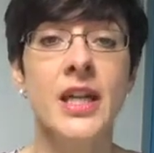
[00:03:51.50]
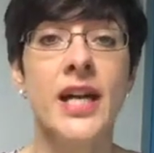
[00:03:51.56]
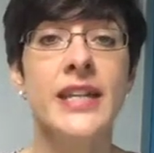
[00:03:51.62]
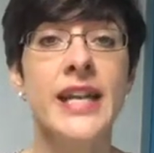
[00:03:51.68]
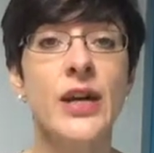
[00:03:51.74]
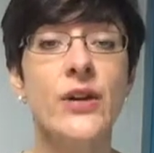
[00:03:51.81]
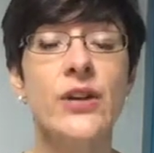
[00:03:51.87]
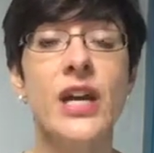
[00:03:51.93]

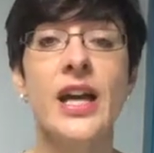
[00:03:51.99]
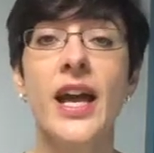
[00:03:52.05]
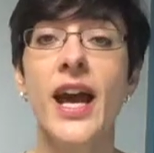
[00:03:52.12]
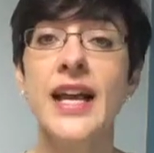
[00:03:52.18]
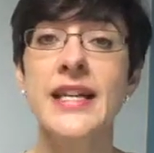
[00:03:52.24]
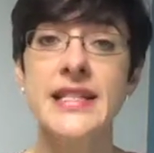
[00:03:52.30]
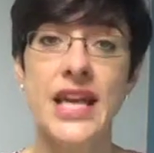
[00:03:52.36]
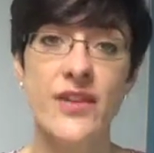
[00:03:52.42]
Now,
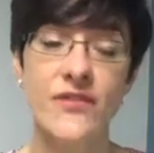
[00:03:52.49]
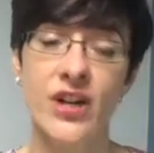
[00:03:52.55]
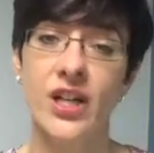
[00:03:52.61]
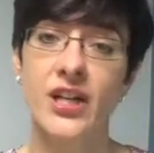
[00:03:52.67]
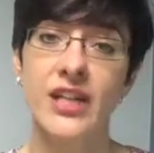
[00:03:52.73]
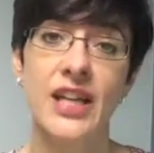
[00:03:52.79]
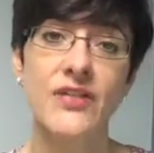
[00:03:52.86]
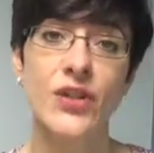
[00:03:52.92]
as
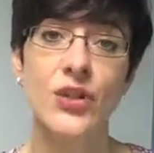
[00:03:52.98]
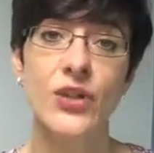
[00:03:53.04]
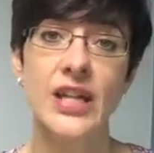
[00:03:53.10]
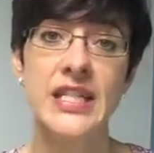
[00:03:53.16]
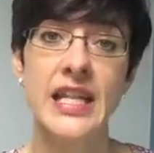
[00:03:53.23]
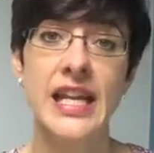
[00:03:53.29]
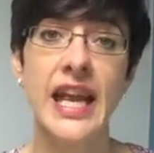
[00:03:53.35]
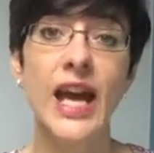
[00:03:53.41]
ever, if you
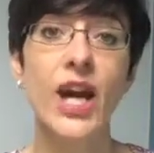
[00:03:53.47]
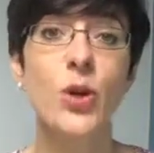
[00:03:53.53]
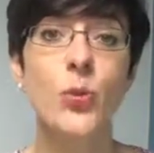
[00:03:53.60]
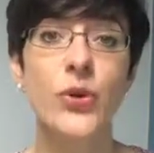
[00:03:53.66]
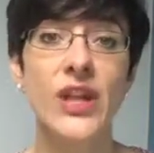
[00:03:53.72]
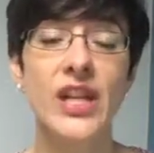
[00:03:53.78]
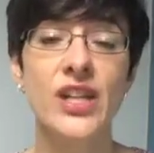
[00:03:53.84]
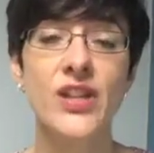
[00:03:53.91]
need any help
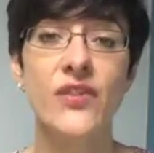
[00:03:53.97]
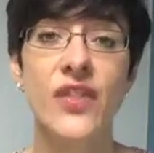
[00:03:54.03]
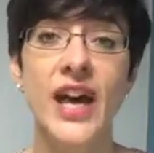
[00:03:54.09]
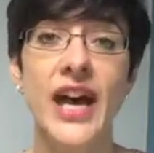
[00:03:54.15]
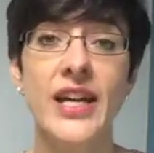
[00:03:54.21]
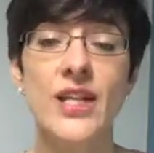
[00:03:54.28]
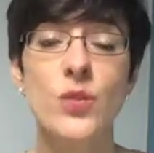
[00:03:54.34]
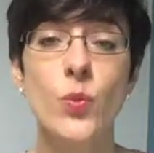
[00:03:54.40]
with any of
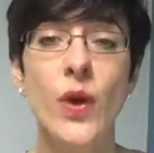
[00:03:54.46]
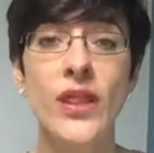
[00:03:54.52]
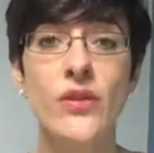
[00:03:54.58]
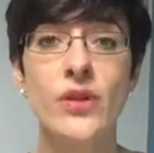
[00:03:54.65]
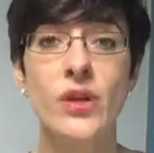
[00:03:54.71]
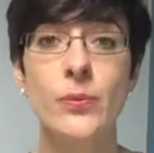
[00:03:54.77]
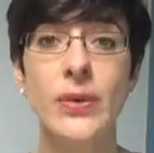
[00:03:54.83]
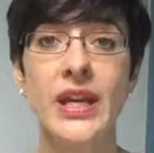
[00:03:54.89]
that,
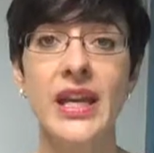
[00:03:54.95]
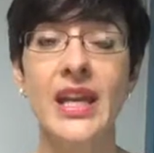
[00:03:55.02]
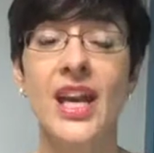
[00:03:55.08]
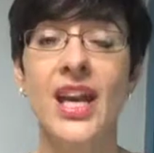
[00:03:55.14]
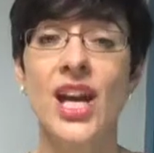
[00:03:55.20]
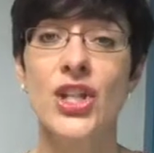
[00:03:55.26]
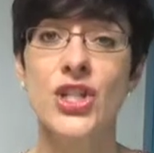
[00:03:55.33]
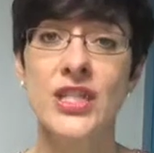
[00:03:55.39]
whether it be
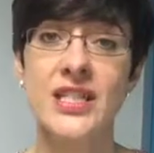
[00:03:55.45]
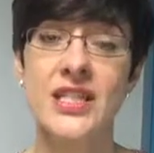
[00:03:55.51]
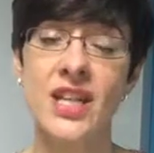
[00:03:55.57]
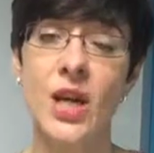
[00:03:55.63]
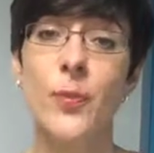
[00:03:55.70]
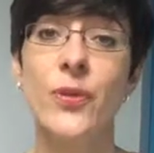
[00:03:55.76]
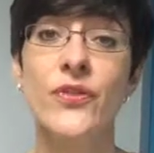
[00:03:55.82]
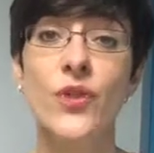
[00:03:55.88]
just a
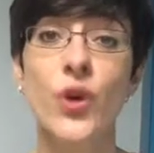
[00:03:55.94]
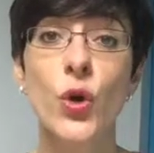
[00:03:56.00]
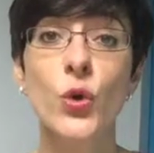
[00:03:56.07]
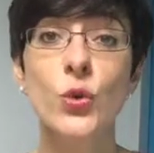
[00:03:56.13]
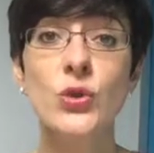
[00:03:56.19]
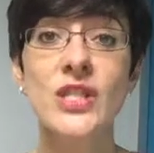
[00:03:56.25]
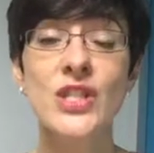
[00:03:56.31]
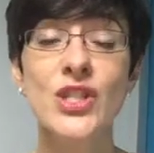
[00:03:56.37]
couple of
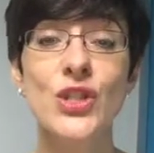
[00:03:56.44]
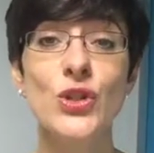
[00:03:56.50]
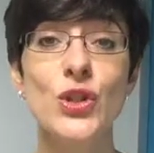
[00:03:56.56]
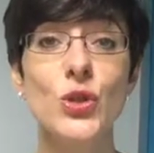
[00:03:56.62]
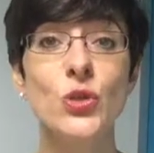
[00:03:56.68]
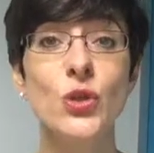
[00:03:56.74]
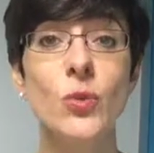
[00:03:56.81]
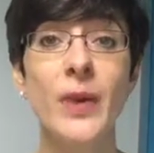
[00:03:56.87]
calls to
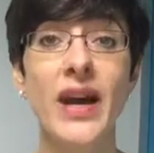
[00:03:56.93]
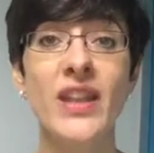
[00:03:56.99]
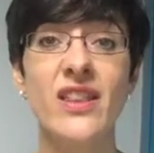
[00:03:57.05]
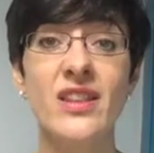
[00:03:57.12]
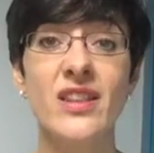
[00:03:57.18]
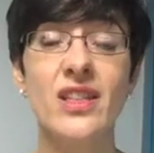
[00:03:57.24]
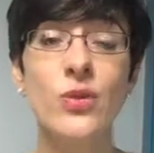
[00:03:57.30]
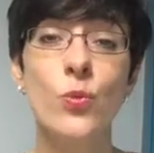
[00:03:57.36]
talk
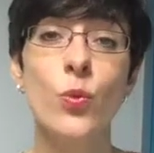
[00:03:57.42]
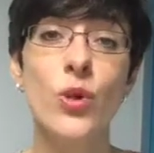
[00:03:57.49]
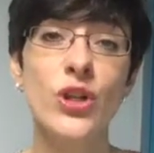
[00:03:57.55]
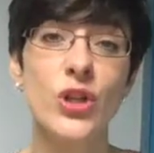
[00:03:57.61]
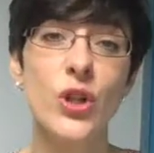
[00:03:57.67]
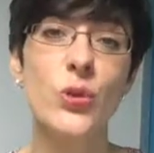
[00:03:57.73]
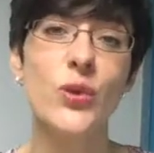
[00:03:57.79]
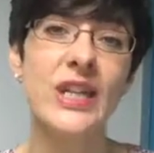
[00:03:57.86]
about
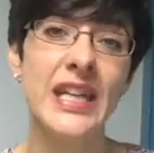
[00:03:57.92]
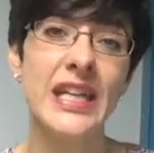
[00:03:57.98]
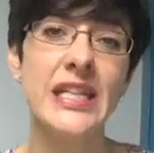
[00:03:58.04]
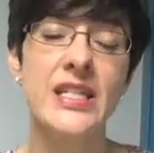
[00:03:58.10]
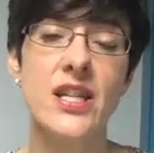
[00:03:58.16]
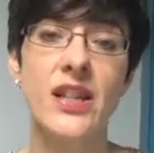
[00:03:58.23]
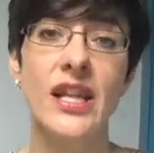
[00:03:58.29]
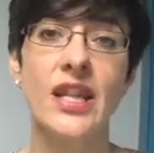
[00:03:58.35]
what you would need
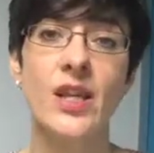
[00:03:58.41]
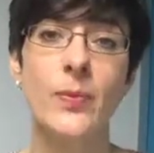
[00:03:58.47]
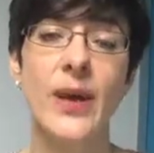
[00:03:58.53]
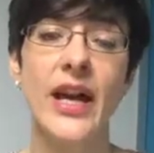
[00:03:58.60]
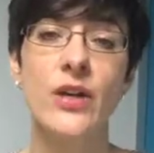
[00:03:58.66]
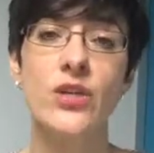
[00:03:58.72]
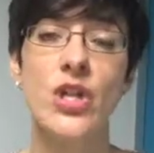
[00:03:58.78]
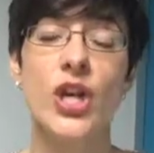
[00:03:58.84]
to think
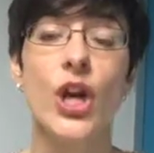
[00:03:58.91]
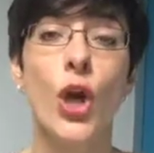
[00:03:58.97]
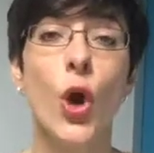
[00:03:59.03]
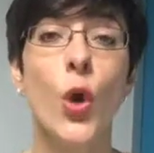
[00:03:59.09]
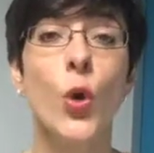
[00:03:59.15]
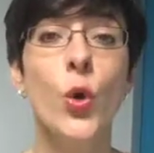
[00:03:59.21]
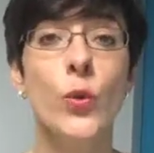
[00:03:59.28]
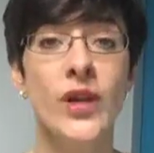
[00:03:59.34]
about,
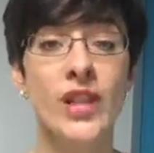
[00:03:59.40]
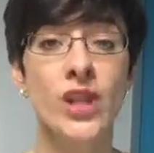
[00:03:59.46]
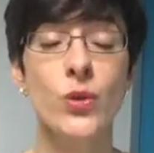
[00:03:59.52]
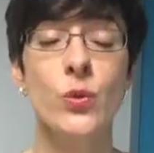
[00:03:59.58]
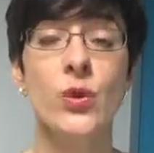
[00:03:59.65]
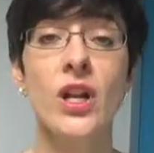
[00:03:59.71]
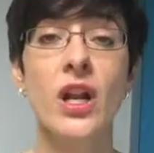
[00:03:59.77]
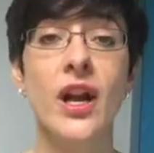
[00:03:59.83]
or whether
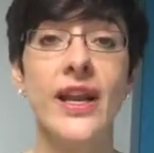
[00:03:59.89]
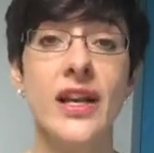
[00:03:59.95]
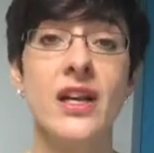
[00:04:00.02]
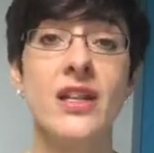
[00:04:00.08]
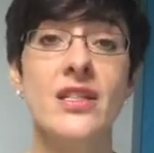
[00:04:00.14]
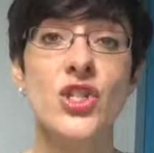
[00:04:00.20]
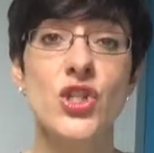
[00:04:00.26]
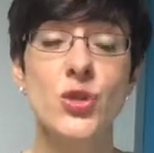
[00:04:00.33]
you would like
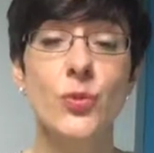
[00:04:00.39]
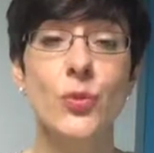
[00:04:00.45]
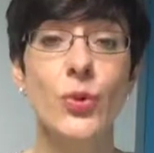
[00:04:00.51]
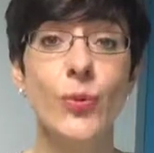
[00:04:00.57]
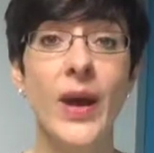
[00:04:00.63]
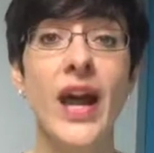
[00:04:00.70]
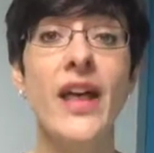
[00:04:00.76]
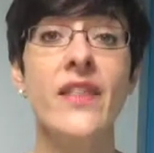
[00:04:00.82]
to
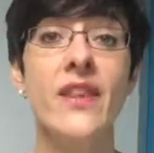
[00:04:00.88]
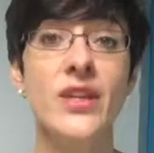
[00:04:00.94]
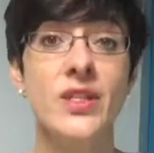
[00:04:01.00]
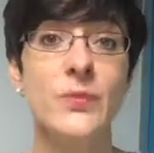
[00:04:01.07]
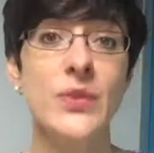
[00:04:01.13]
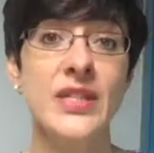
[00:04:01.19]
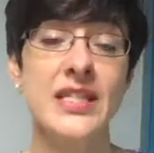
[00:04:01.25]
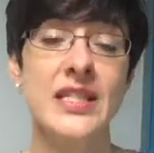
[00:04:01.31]
prepare
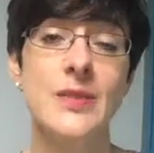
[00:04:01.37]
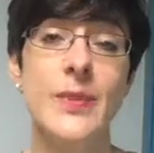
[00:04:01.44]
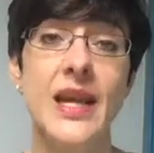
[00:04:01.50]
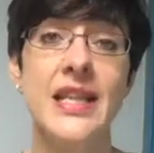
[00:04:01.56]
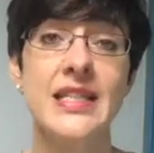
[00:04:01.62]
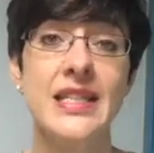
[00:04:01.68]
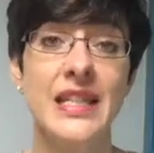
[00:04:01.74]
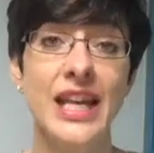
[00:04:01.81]
those business
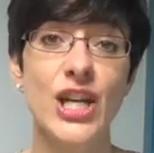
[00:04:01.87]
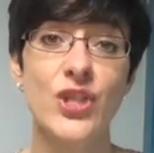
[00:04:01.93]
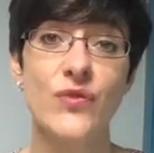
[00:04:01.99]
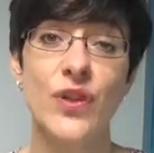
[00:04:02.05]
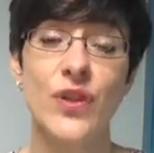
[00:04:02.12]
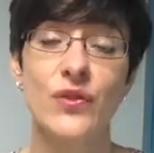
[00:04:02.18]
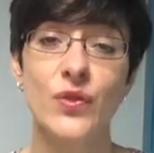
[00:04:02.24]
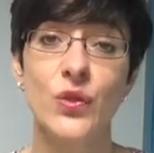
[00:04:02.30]
plans and cash
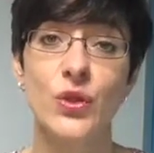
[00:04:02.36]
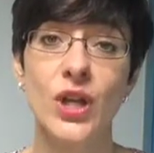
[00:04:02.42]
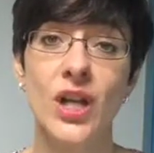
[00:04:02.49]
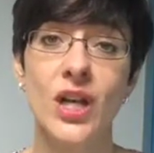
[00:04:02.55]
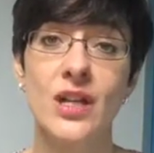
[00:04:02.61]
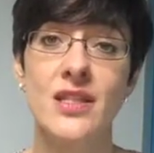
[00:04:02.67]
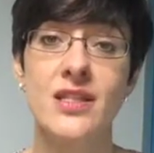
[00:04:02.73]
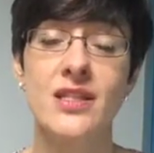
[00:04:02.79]
flow
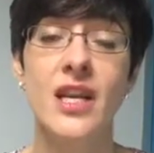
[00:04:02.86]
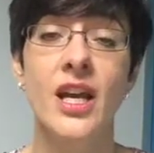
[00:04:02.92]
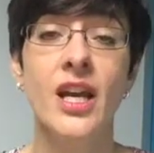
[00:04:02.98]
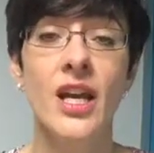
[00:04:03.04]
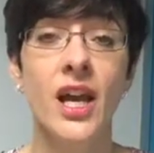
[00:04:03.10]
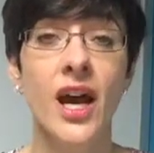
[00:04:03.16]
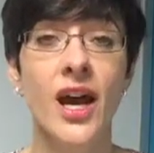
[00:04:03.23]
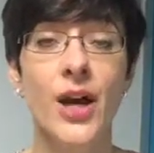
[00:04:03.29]
forecasts,
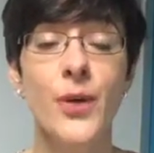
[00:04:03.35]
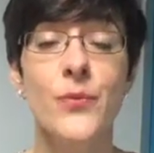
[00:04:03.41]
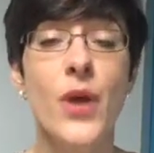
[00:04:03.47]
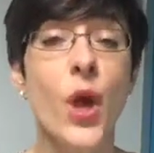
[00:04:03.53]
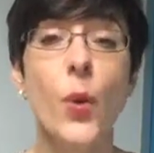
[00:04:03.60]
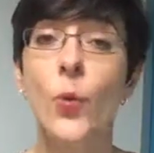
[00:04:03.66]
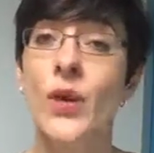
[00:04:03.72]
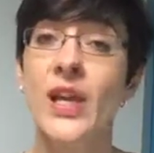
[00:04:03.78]

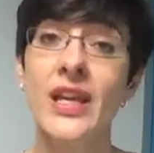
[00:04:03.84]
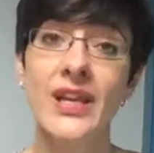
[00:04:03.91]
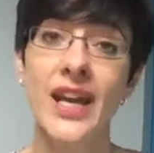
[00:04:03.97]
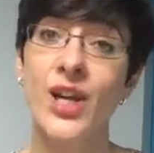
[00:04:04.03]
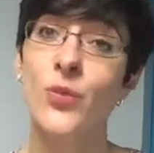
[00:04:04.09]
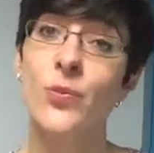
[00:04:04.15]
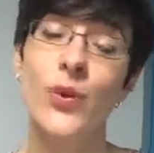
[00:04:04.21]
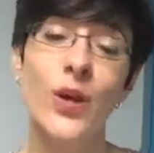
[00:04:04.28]
we can
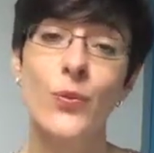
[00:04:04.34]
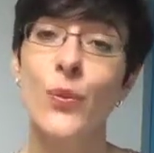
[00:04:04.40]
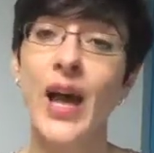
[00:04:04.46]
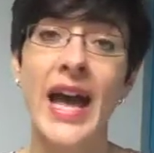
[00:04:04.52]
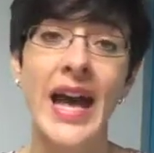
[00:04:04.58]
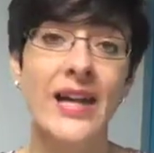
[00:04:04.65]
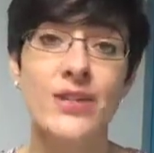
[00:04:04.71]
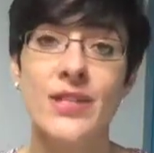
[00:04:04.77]
help
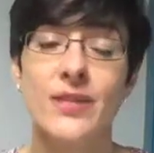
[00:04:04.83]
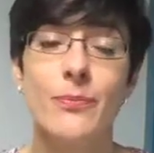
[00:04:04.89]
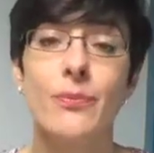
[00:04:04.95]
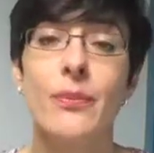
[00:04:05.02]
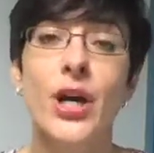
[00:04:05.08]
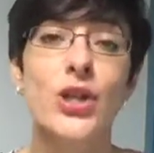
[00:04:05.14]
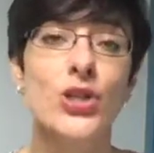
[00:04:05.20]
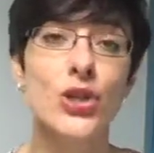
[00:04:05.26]
as
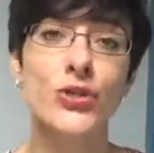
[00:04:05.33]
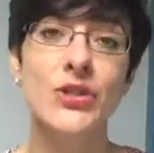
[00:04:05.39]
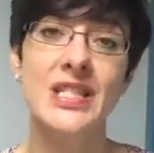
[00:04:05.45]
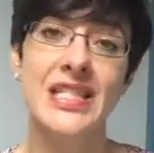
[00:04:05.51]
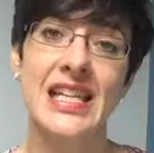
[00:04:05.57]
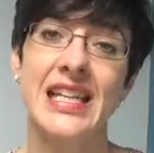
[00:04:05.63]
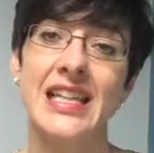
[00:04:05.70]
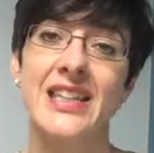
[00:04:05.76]
much or
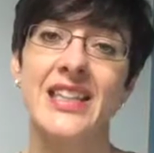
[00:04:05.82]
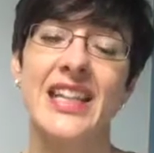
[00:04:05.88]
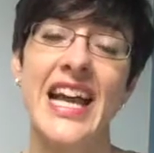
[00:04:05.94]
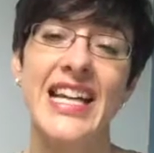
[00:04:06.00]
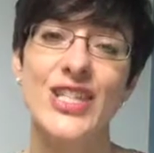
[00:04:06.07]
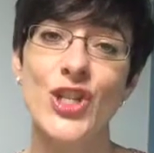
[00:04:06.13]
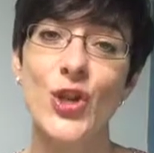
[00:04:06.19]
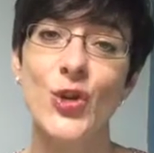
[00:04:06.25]
as little
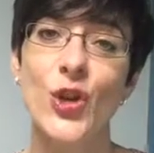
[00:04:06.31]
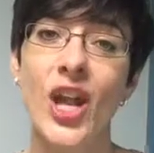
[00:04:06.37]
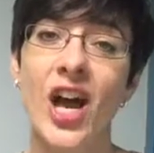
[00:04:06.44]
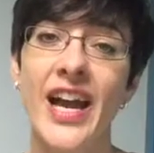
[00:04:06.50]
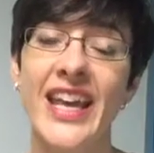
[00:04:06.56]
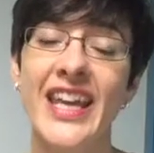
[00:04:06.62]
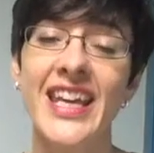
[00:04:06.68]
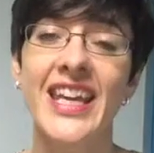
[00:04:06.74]
as you'd
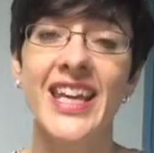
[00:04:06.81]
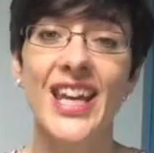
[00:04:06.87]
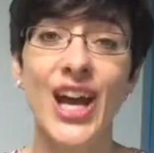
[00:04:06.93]
like.